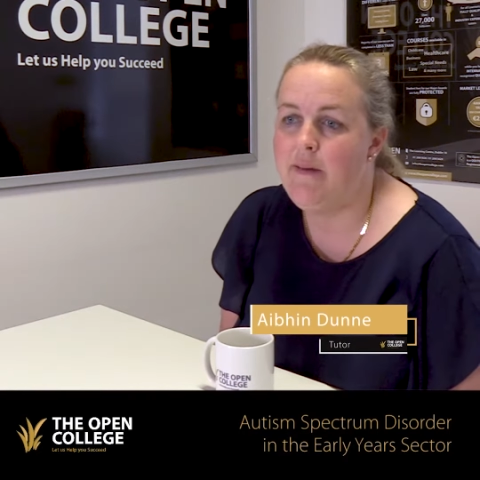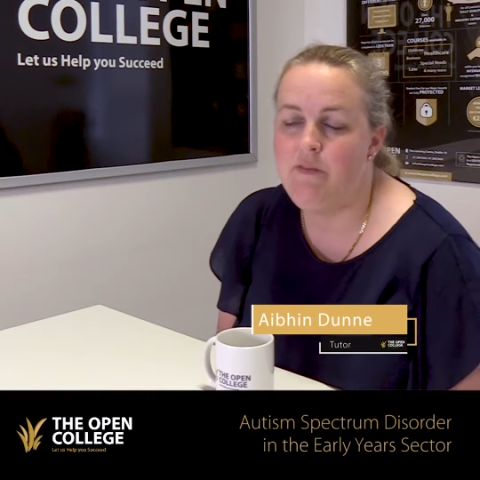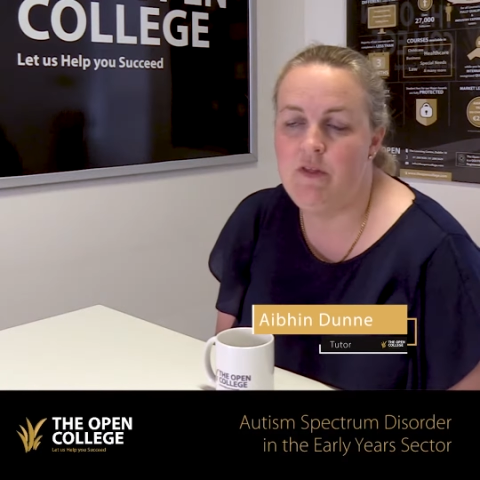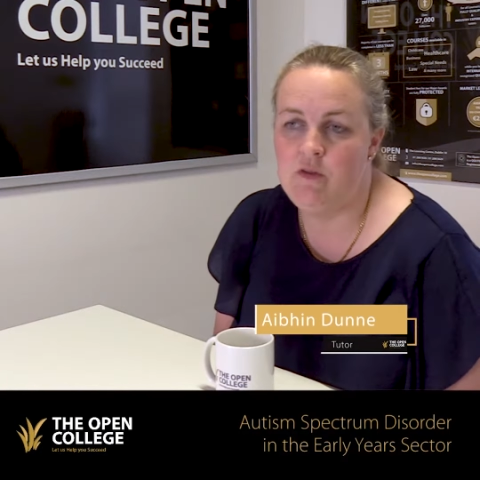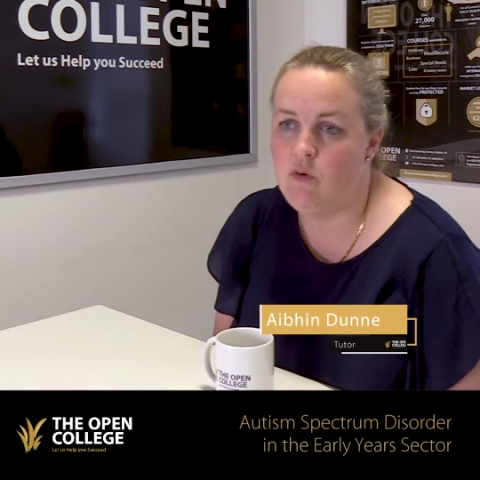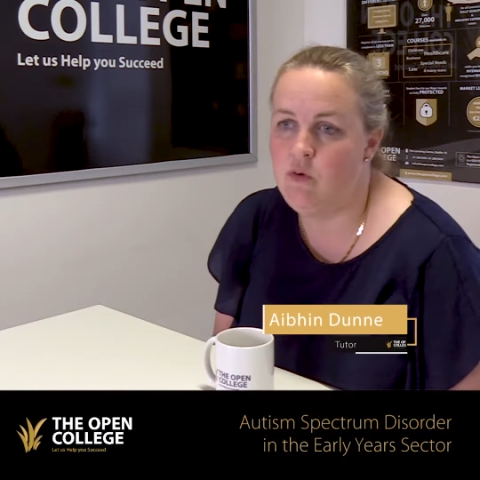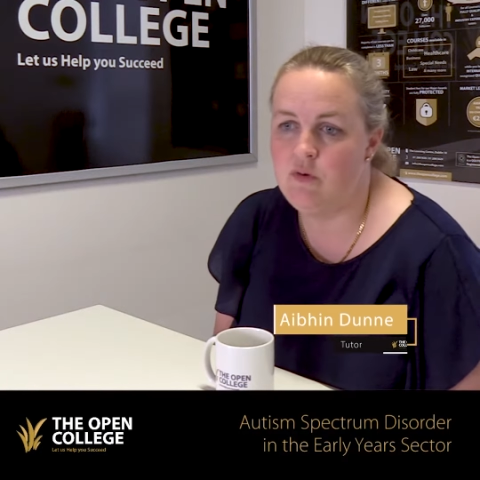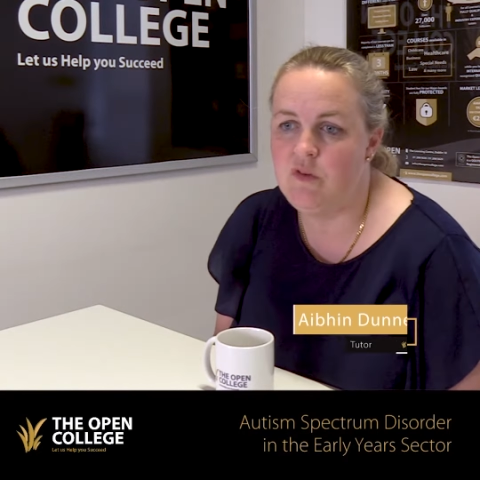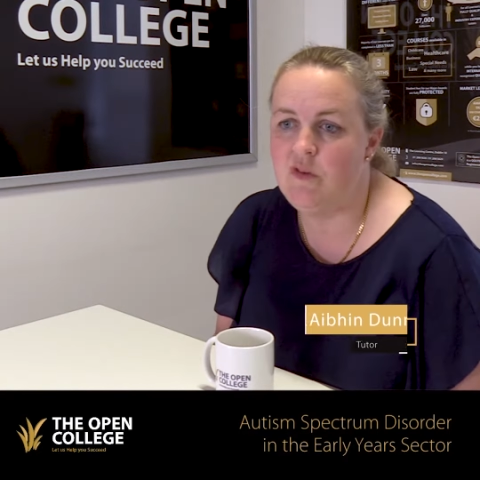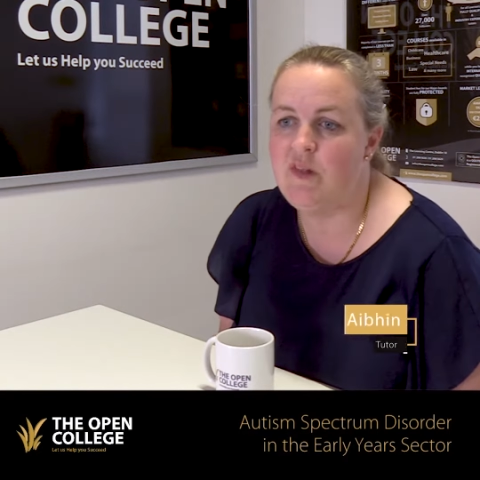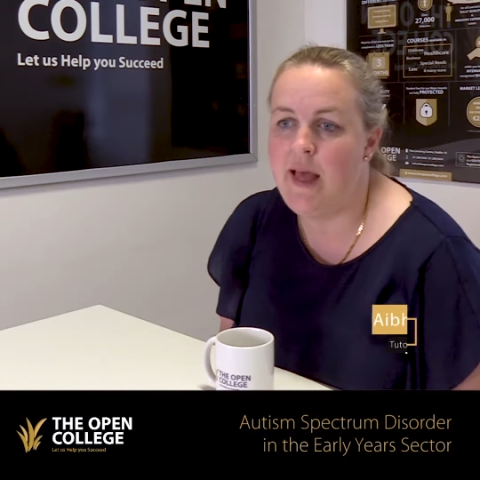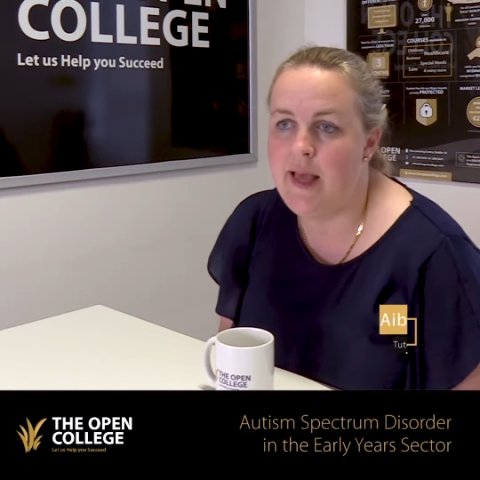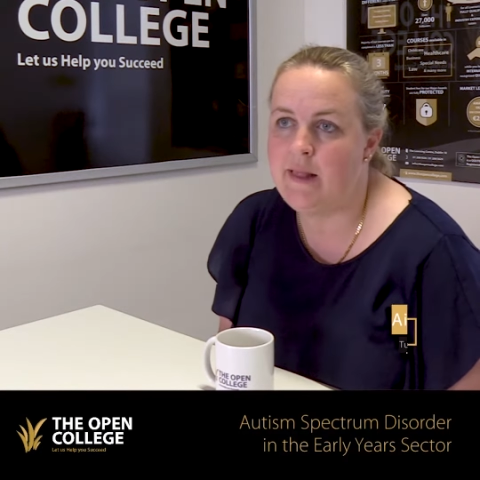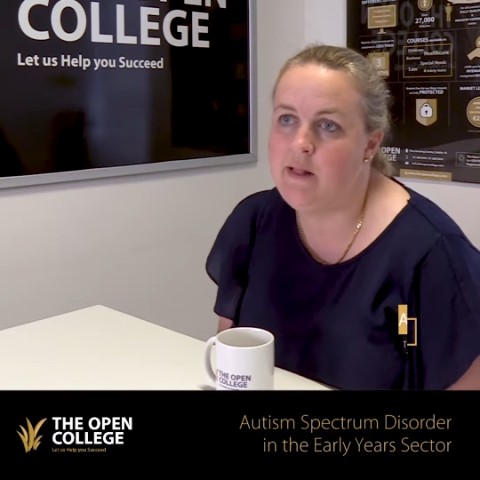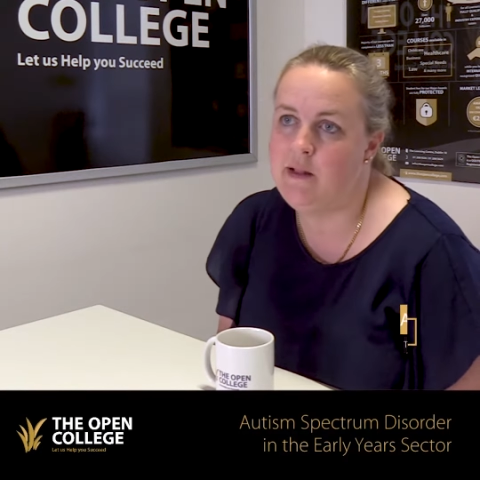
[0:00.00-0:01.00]
this course is
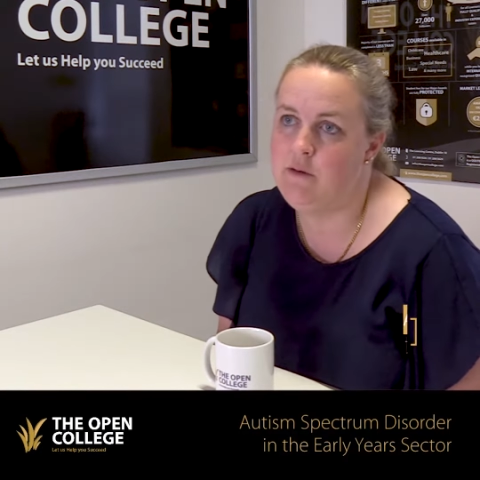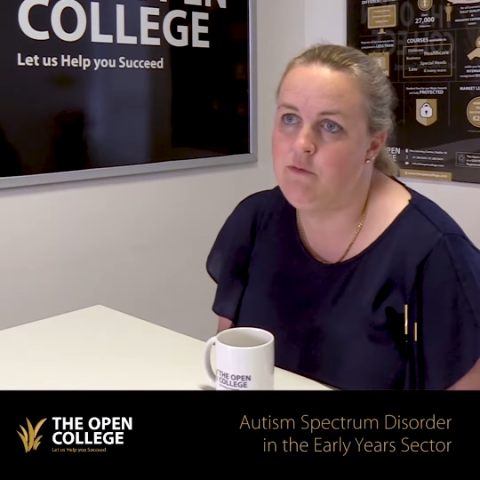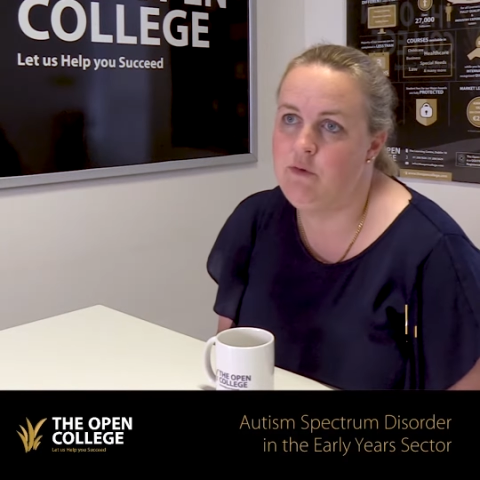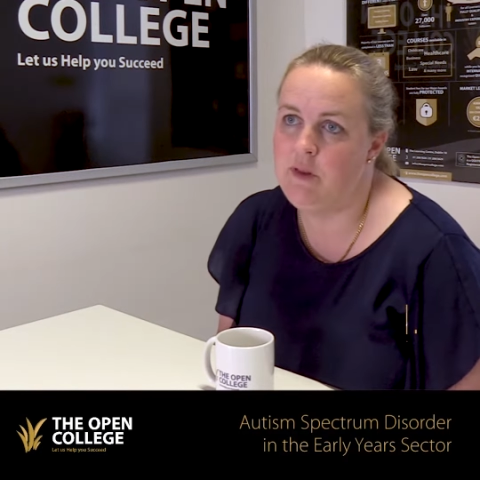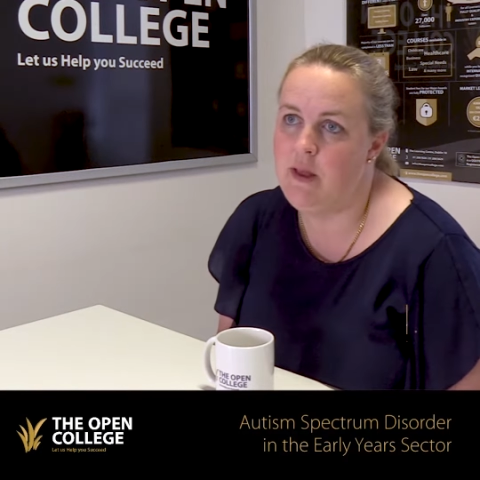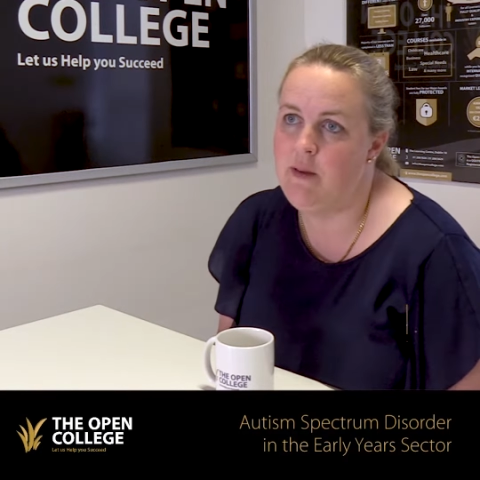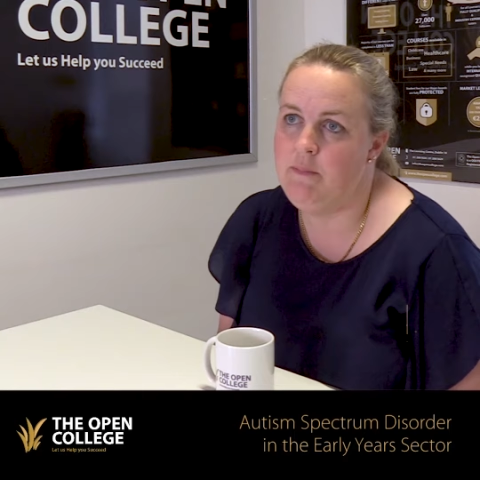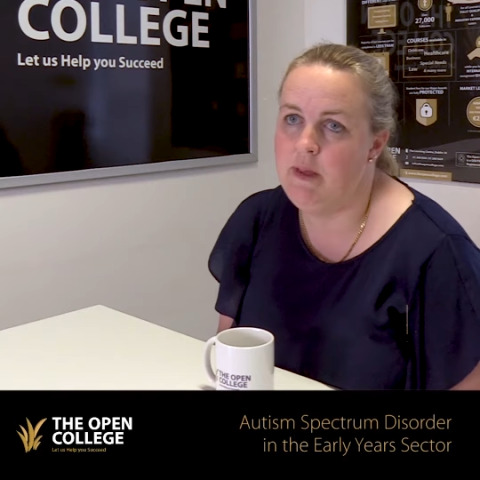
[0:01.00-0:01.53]
excellent for them.